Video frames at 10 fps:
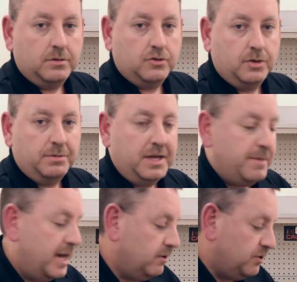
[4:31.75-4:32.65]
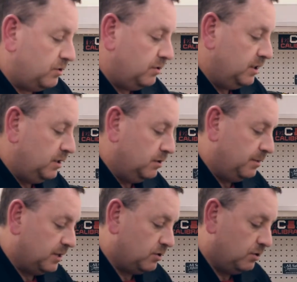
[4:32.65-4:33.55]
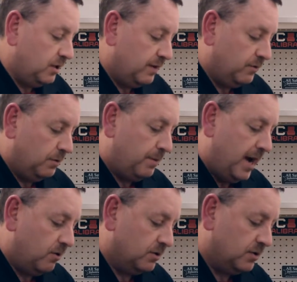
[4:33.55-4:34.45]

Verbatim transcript: AAA batteries that are in here to make sure you have good power.